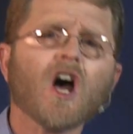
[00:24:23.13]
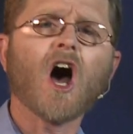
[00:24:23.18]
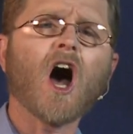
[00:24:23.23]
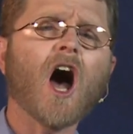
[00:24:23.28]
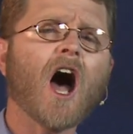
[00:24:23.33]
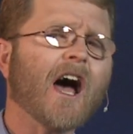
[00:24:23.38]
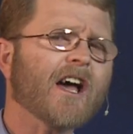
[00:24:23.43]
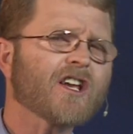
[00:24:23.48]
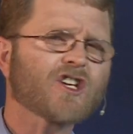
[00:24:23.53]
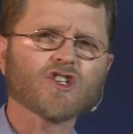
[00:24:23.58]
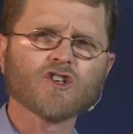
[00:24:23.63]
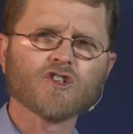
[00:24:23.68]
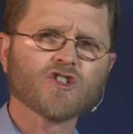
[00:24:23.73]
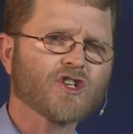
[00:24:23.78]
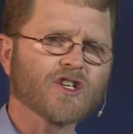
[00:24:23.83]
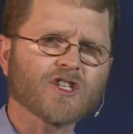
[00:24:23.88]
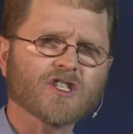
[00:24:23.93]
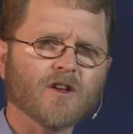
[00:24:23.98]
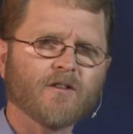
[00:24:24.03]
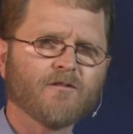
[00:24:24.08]
I should
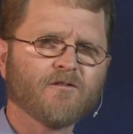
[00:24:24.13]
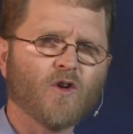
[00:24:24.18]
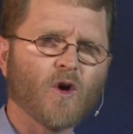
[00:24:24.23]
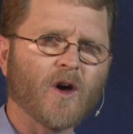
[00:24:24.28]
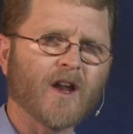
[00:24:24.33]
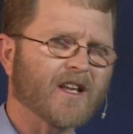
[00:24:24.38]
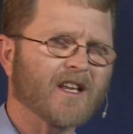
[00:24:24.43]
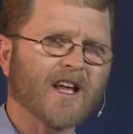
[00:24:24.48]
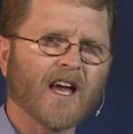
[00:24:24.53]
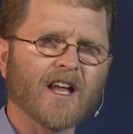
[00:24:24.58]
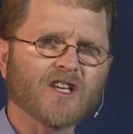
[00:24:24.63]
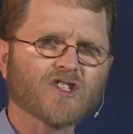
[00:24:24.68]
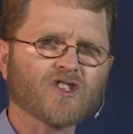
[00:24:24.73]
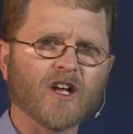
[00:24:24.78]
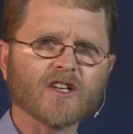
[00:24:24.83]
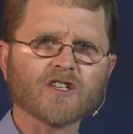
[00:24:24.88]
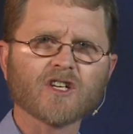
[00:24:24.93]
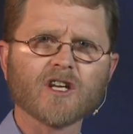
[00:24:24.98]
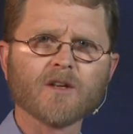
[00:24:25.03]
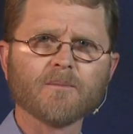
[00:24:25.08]
just avoid it. It's
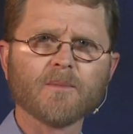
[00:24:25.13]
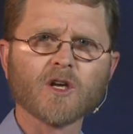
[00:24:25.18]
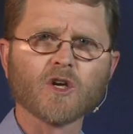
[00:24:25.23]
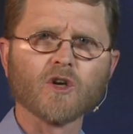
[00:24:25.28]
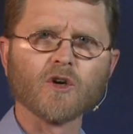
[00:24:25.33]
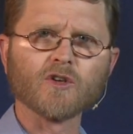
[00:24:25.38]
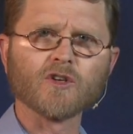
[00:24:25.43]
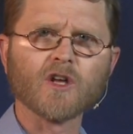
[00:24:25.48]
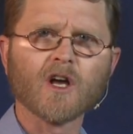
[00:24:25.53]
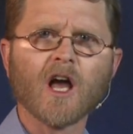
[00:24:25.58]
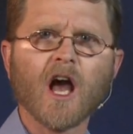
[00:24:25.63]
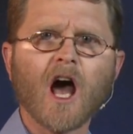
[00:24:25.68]
not going to be good.